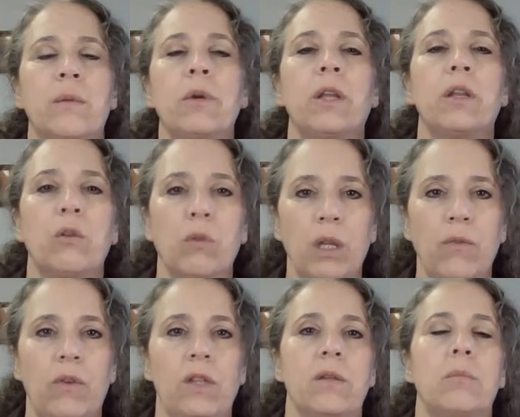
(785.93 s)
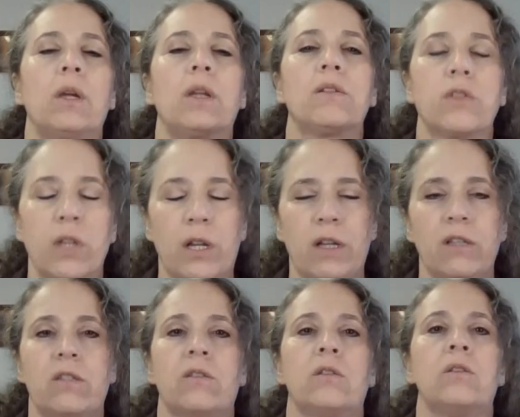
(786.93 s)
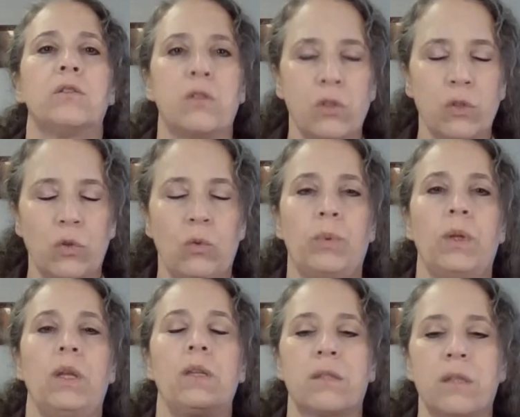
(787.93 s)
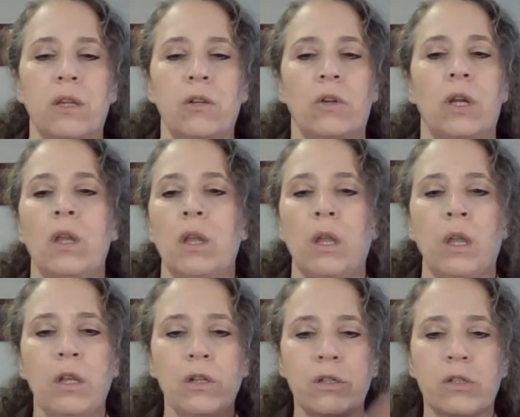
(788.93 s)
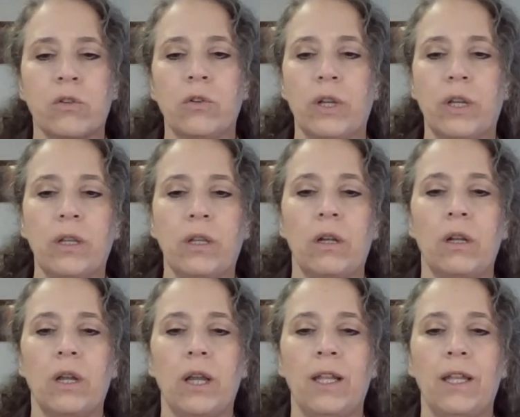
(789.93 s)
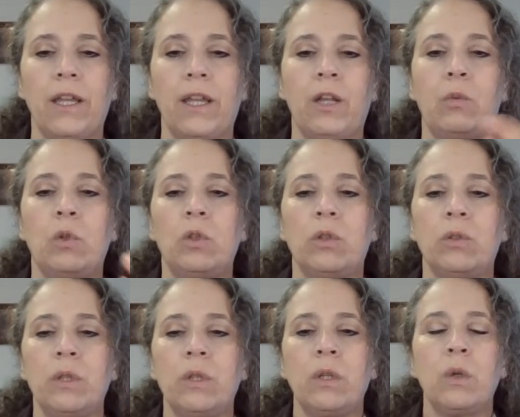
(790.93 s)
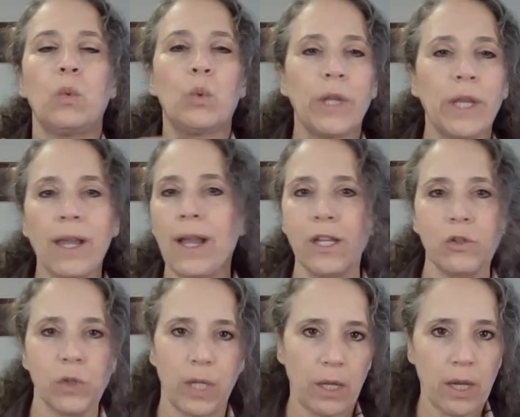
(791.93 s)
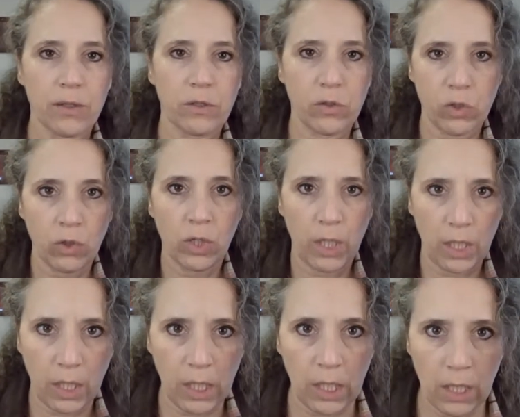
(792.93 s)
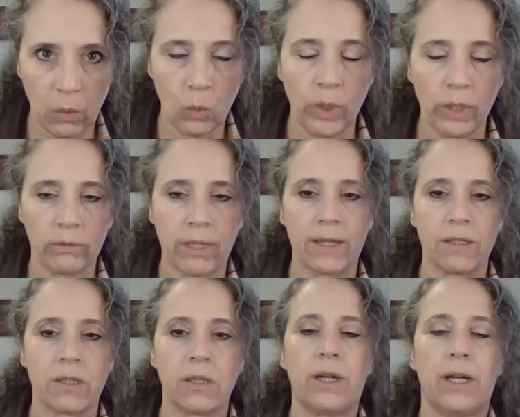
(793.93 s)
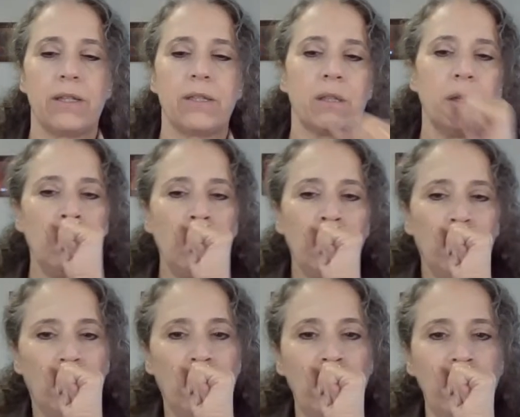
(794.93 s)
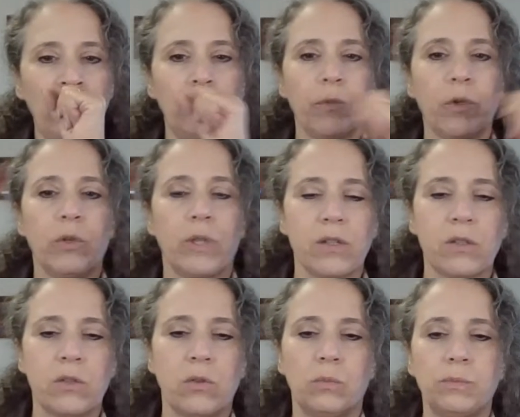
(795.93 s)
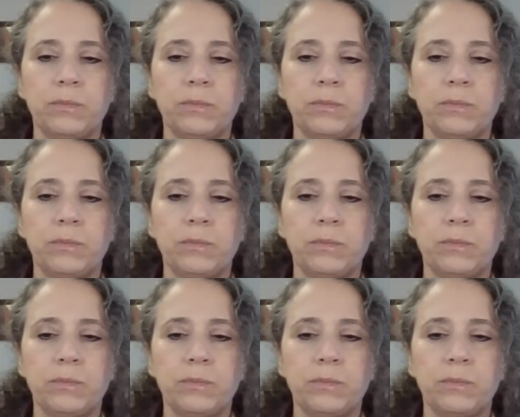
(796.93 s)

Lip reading: kind of gravy, some kind of sauce, soup, etc. You just throw it in there and it will rehydrate as it's cooking in with that sauce or that soup.